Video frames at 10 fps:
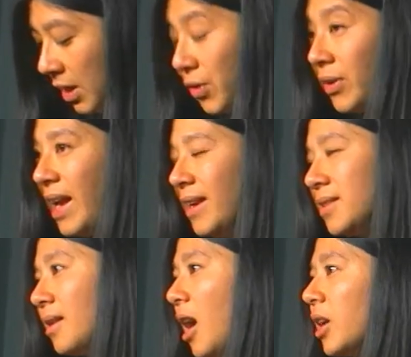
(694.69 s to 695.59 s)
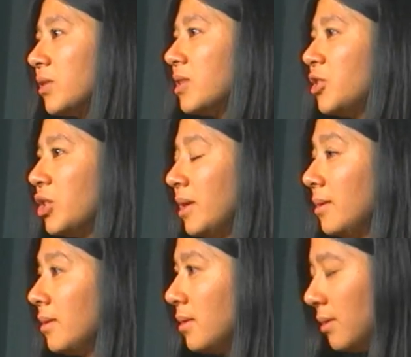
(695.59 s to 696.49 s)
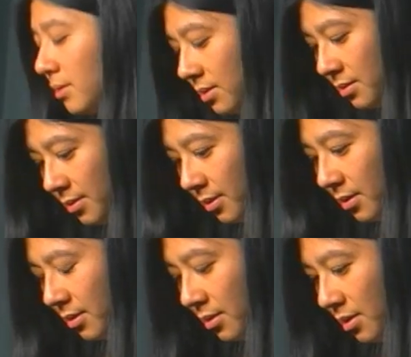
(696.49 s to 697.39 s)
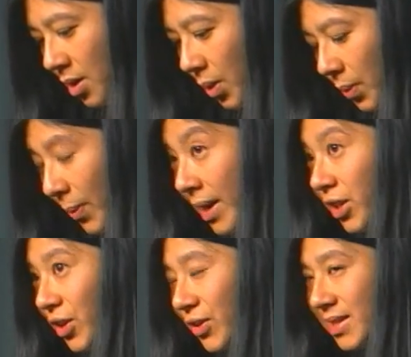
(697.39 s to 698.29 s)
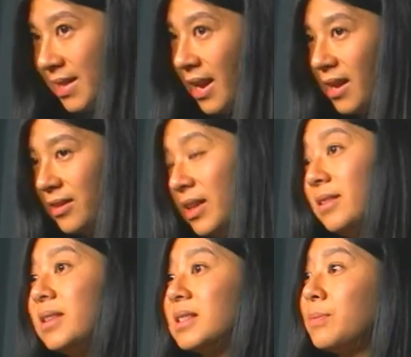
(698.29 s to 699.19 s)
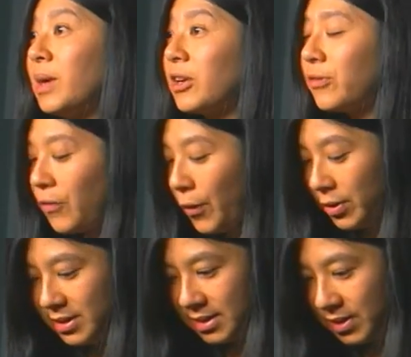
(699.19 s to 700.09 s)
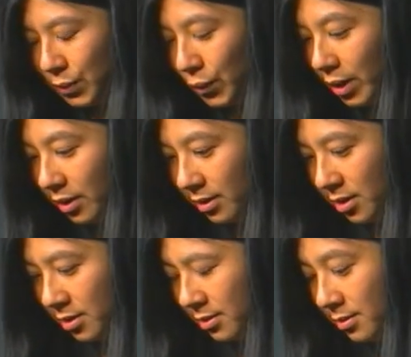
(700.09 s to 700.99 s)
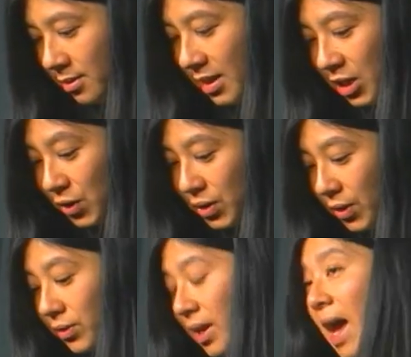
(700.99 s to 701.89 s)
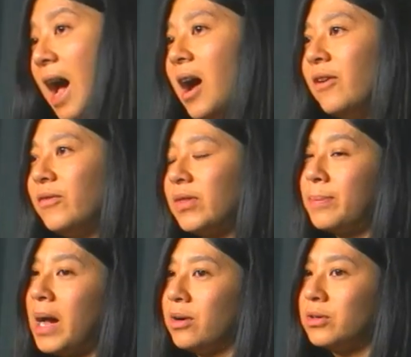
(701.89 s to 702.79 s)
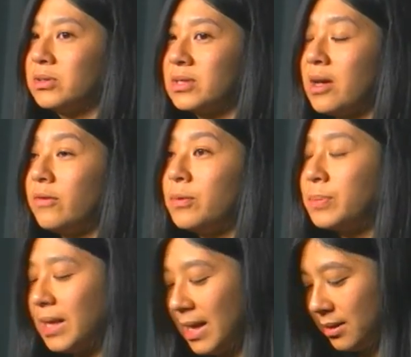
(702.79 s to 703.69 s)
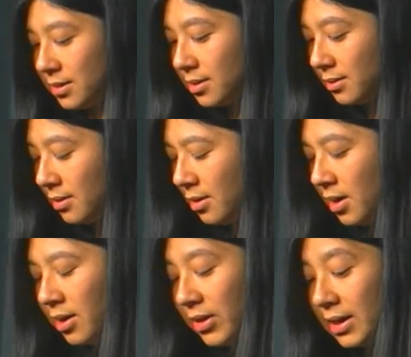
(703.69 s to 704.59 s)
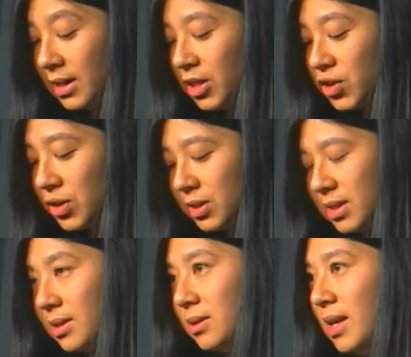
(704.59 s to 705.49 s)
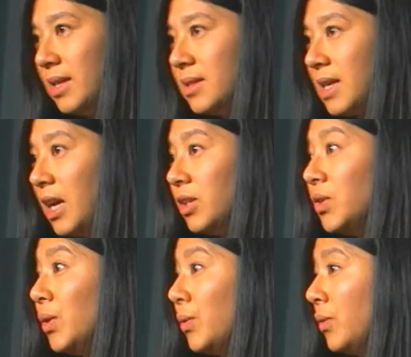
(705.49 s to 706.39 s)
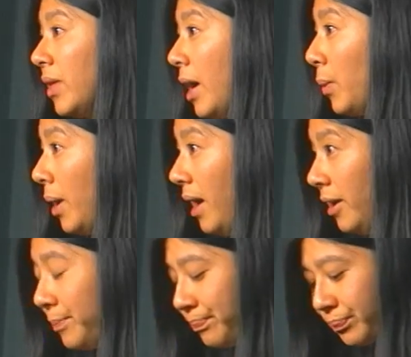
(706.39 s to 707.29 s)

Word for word: Create oxygen. Why do you say that this metaphor doesn't work? that you don't have the powers of a plant, that nature didn't intend you that way.